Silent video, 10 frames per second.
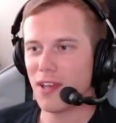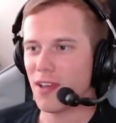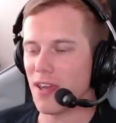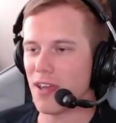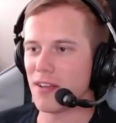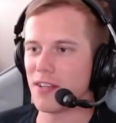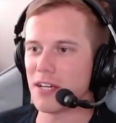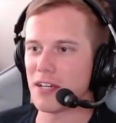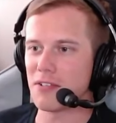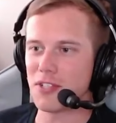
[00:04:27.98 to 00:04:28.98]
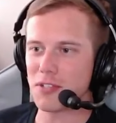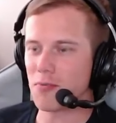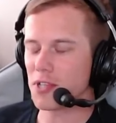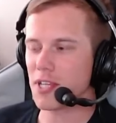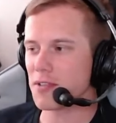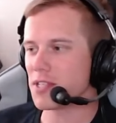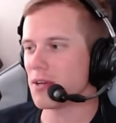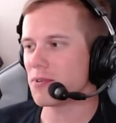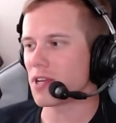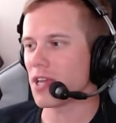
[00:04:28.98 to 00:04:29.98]
And just once I was
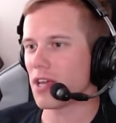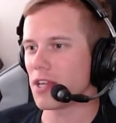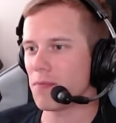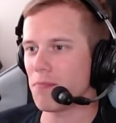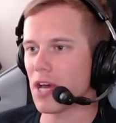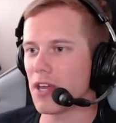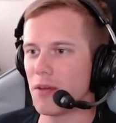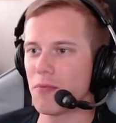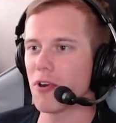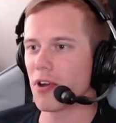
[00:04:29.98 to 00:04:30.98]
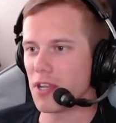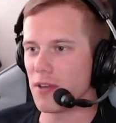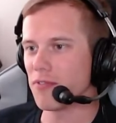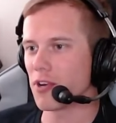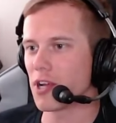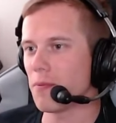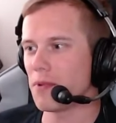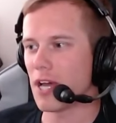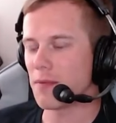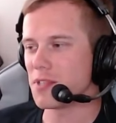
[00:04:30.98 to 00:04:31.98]
able to kind of get by him, work on him for a
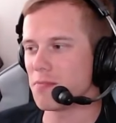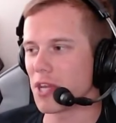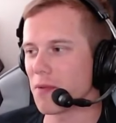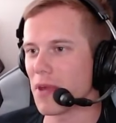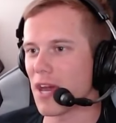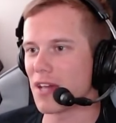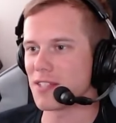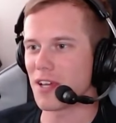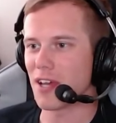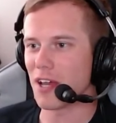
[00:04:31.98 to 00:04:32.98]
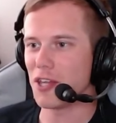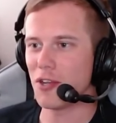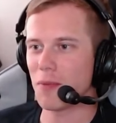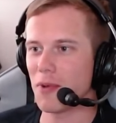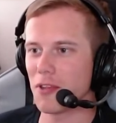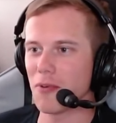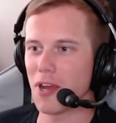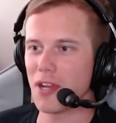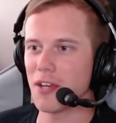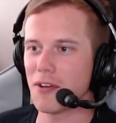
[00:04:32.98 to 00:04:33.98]
couple laps and make a pass, I queued up on the
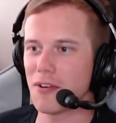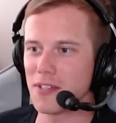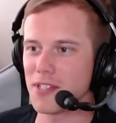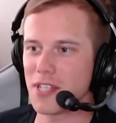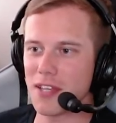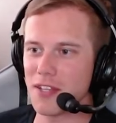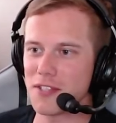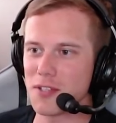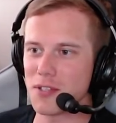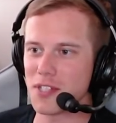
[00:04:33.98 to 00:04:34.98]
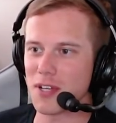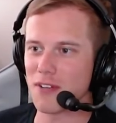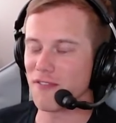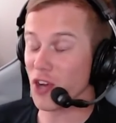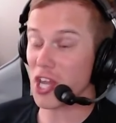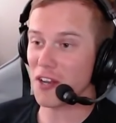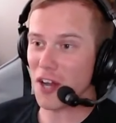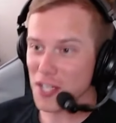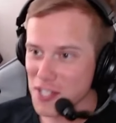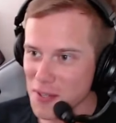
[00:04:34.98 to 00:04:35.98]
radio and said, this is freaking
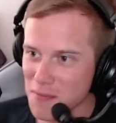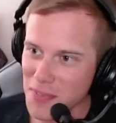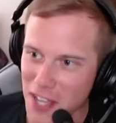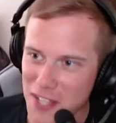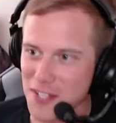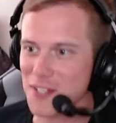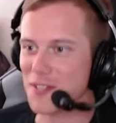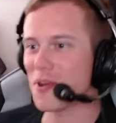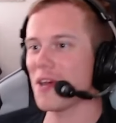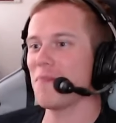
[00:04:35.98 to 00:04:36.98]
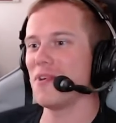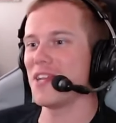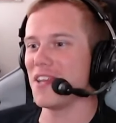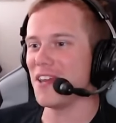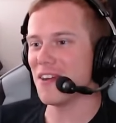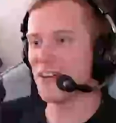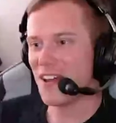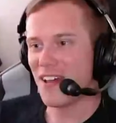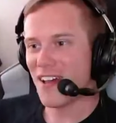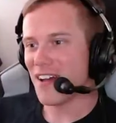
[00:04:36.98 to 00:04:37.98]
awesome, I guess is the way I'll put it here.
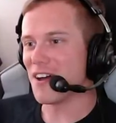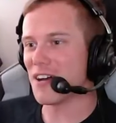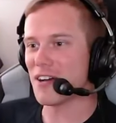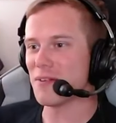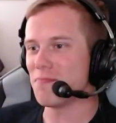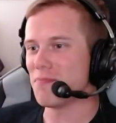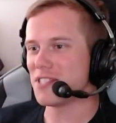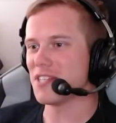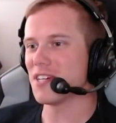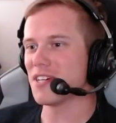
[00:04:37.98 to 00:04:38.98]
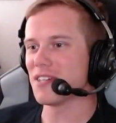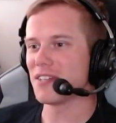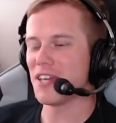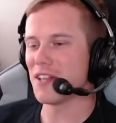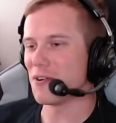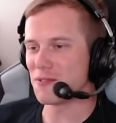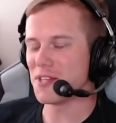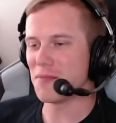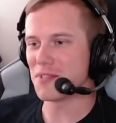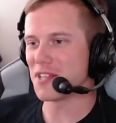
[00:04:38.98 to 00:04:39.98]
But yeah, the whole
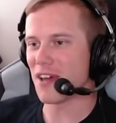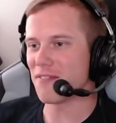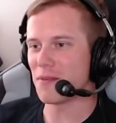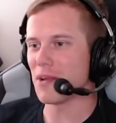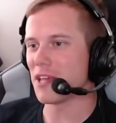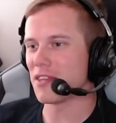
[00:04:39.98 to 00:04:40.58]
team was laughing about